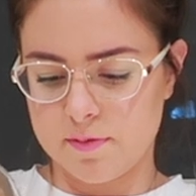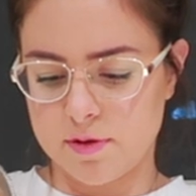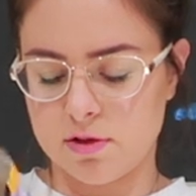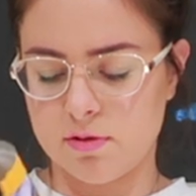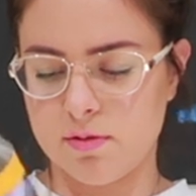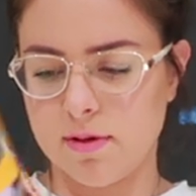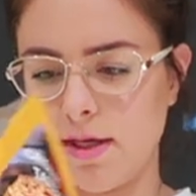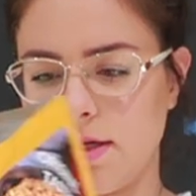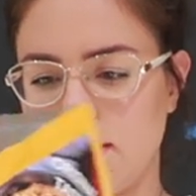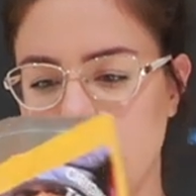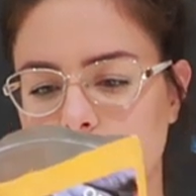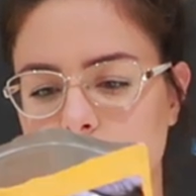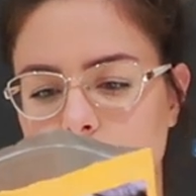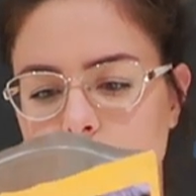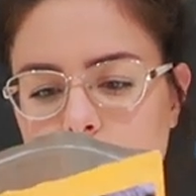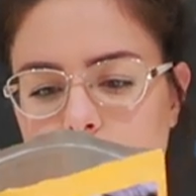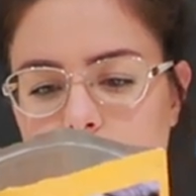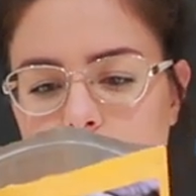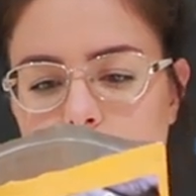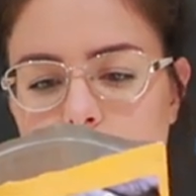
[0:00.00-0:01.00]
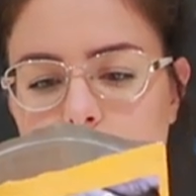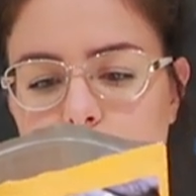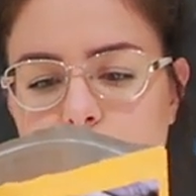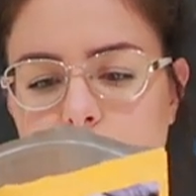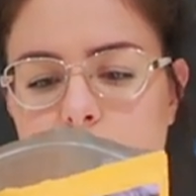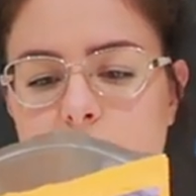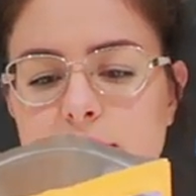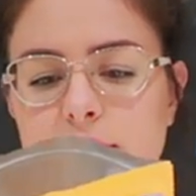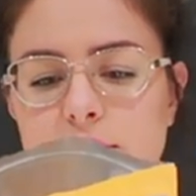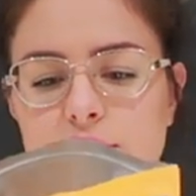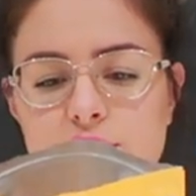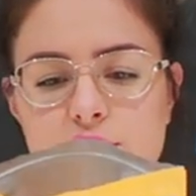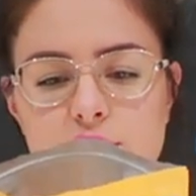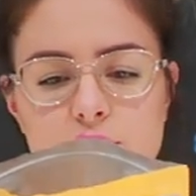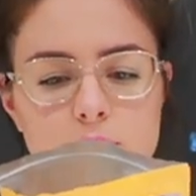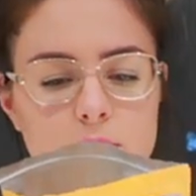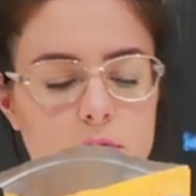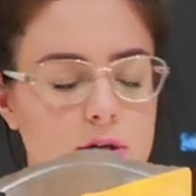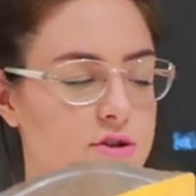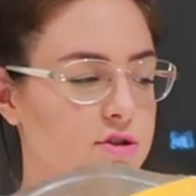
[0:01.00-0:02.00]
between British
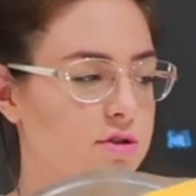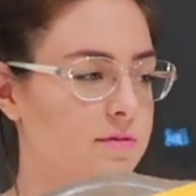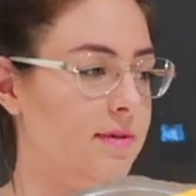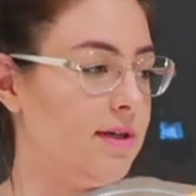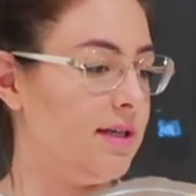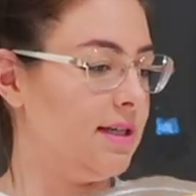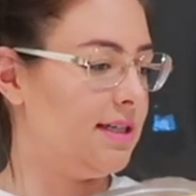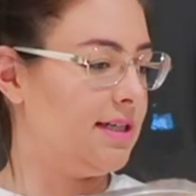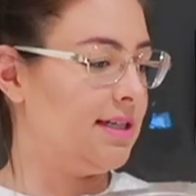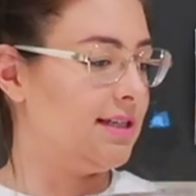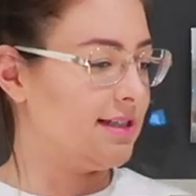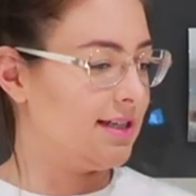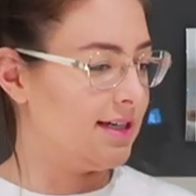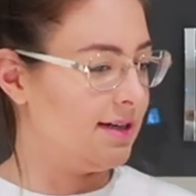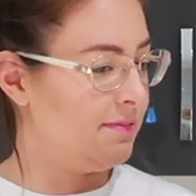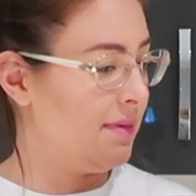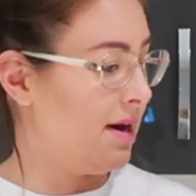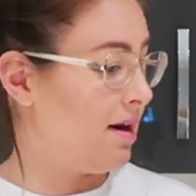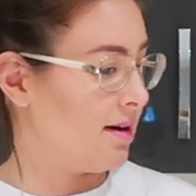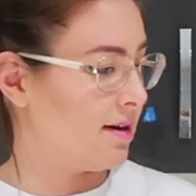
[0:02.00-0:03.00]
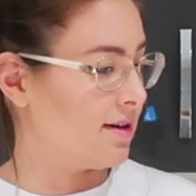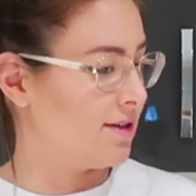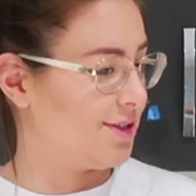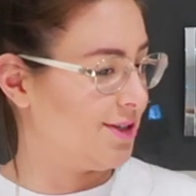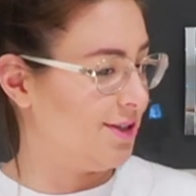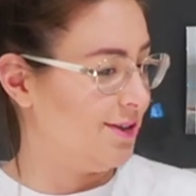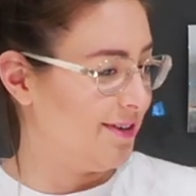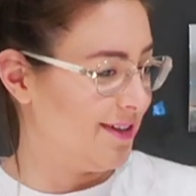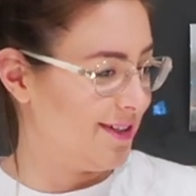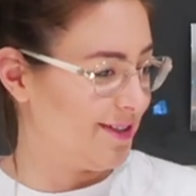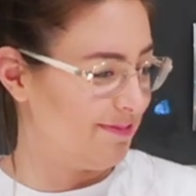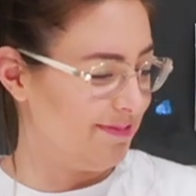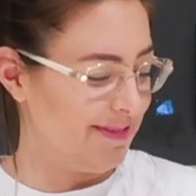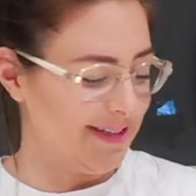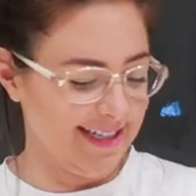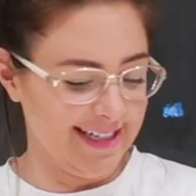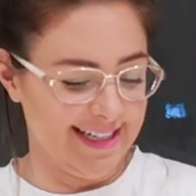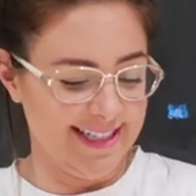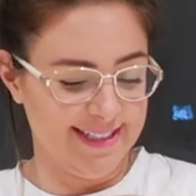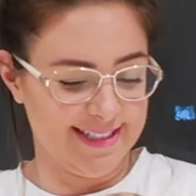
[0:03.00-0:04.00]
200 milliliters and American 200
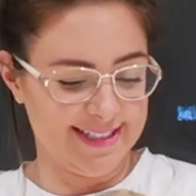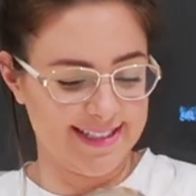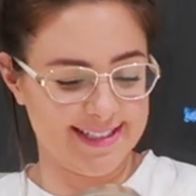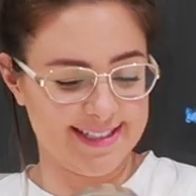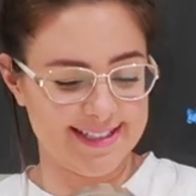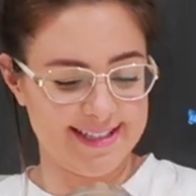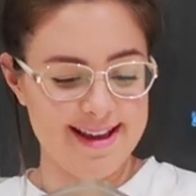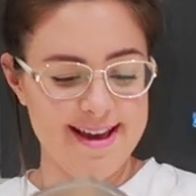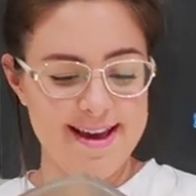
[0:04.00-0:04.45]
milliliters?